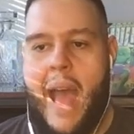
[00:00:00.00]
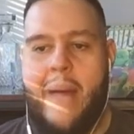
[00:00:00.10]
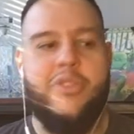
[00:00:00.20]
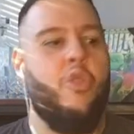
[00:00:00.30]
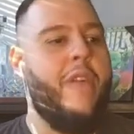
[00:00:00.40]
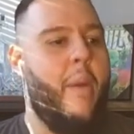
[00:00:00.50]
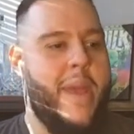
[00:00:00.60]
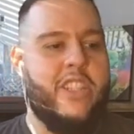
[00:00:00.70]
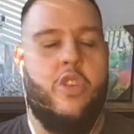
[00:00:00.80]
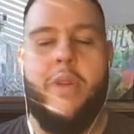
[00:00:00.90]
I'm sure that
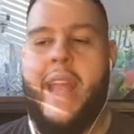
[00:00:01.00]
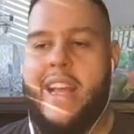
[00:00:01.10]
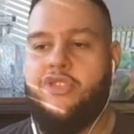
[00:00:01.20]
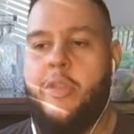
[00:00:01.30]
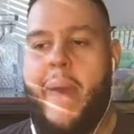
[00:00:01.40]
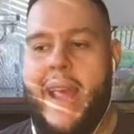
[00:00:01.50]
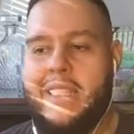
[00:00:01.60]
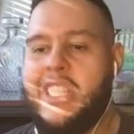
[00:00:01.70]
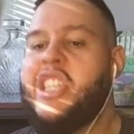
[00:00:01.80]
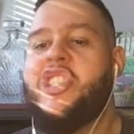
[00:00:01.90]
he's throwing the entry
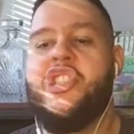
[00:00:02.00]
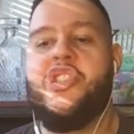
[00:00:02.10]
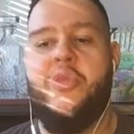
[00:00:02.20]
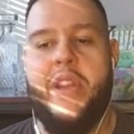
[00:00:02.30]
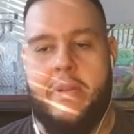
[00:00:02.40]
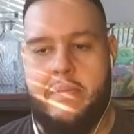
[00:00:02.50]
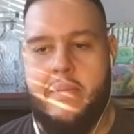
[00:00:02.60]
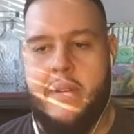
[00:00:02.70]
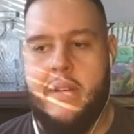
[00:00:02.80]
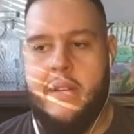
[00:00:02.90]
passes, he's just shooting
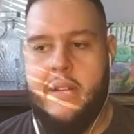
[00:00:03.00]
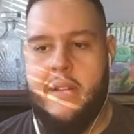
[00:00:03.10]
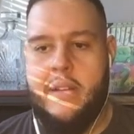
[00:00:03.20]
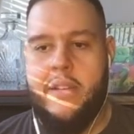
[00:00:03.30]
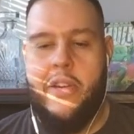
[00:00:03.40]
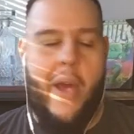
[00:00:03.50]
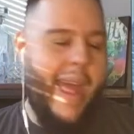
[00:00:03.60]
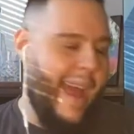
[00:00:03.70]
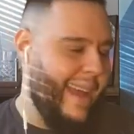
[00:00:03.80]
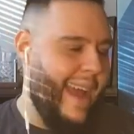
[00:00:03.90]
them.
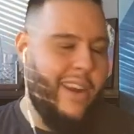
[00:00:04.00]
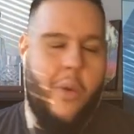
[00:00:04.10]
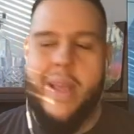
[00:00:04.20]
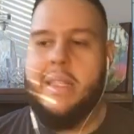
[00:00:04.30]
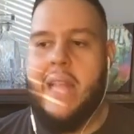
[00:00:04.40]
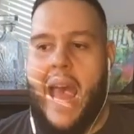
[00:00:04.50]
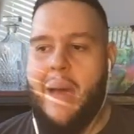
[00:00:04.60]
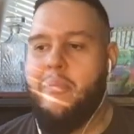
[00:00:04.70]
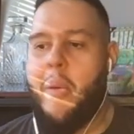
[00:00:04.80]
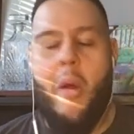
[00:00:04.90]
I know he's
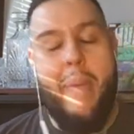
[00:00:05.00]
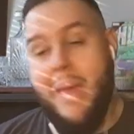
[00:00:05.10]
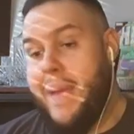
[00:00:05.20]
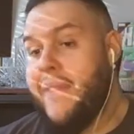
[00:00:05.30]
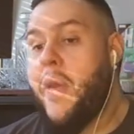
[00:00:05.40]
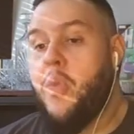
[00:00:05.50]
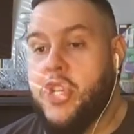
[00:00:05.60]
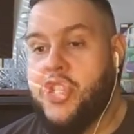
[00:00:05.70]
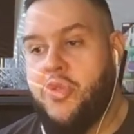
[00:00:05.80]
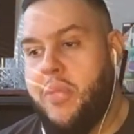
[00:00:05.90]
not, but or maybe if he
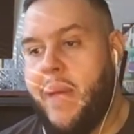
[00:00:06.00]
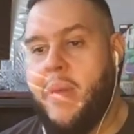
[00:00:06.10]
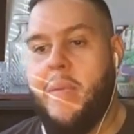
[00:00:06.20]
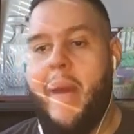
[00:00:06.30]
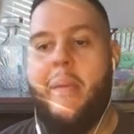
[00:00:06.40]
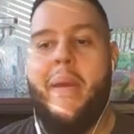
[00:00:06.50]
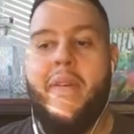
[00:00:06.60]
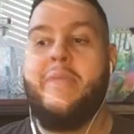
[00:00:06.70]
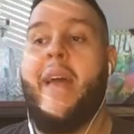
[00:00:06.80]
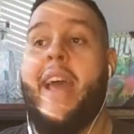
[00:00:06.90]
would shoot him, maybe it'd be better. Maybe the